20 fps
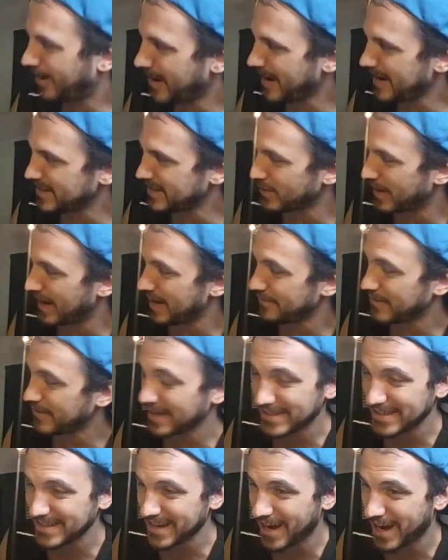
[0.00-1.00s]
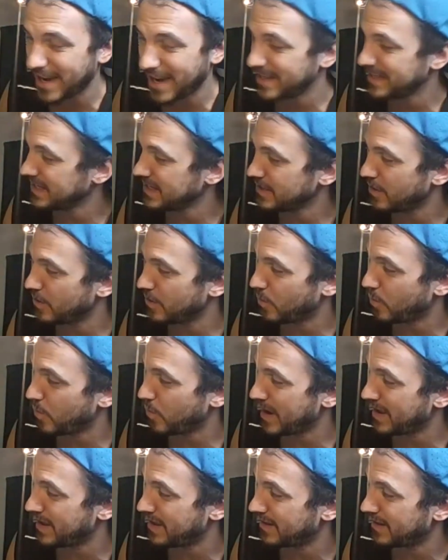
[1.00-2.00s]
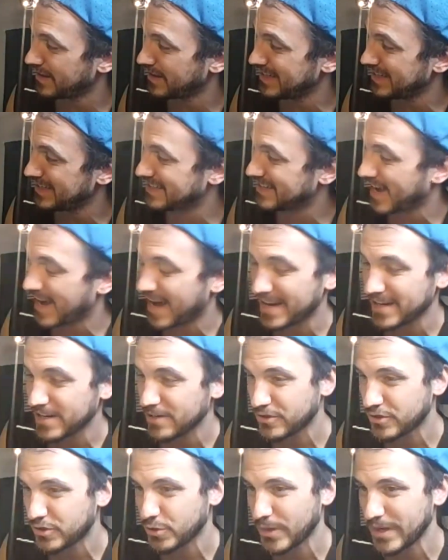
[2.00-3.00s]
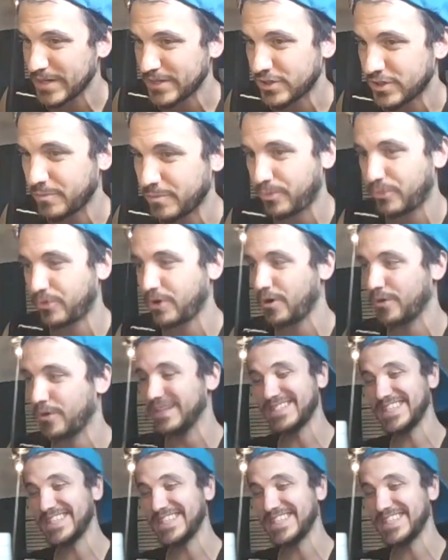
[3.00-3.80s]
All right, so I've got the Honeywell Econo Switch Pro.